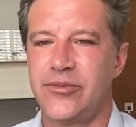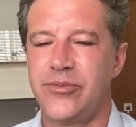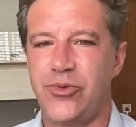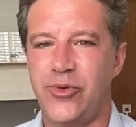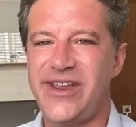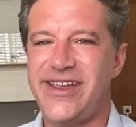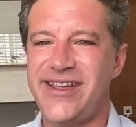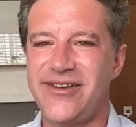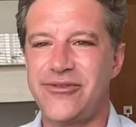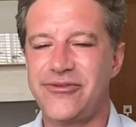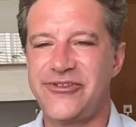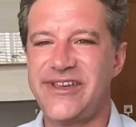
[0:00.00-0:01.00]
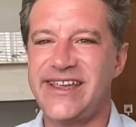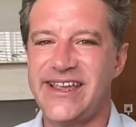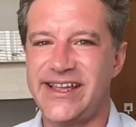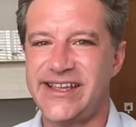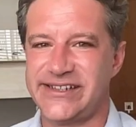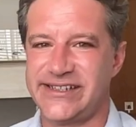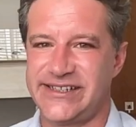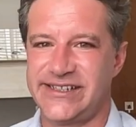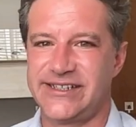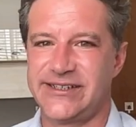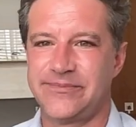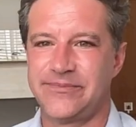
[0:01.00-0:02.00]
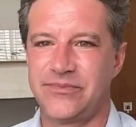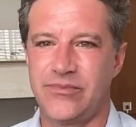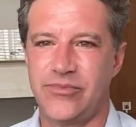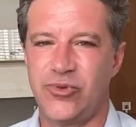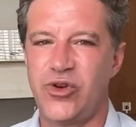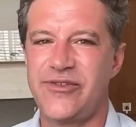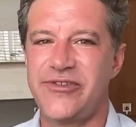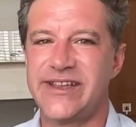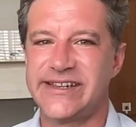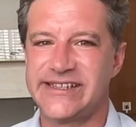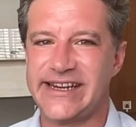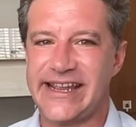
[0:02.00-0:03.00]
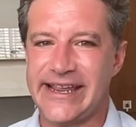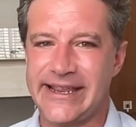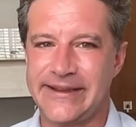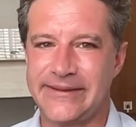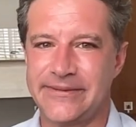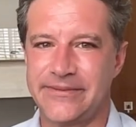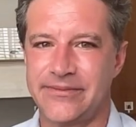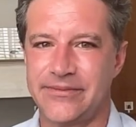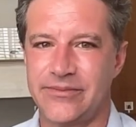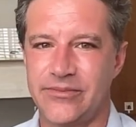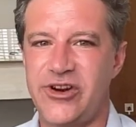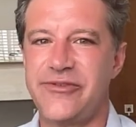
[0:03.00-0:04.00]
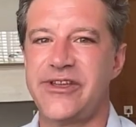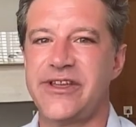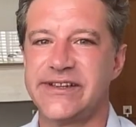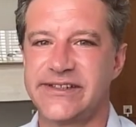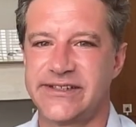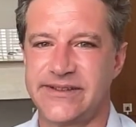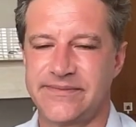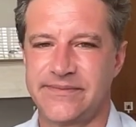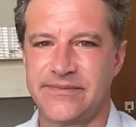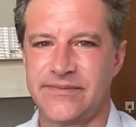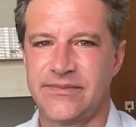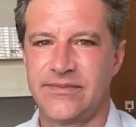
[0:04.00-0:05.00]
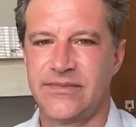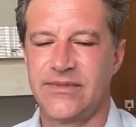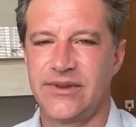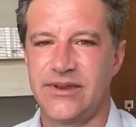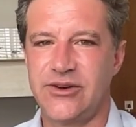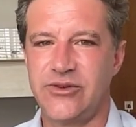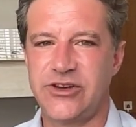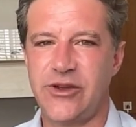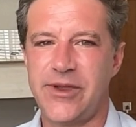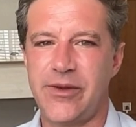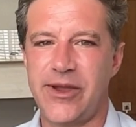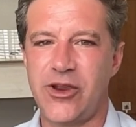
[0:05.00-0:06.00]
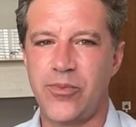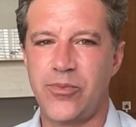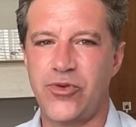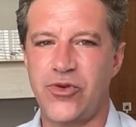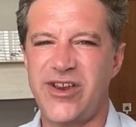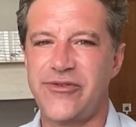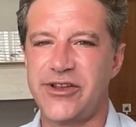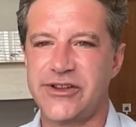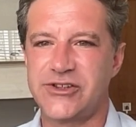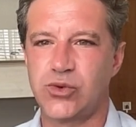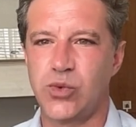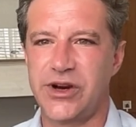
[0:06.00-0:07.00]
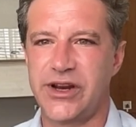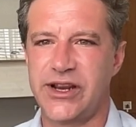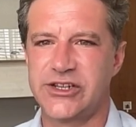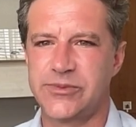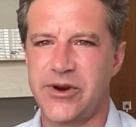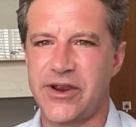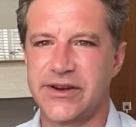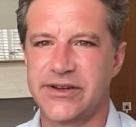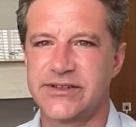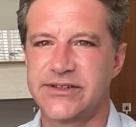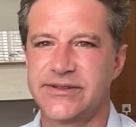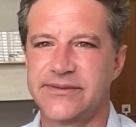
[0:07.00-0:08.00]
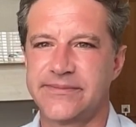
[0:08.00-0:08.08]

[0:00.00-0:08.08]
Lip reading: Previous. Previously. Previous. Can you tell me about your previous work experience?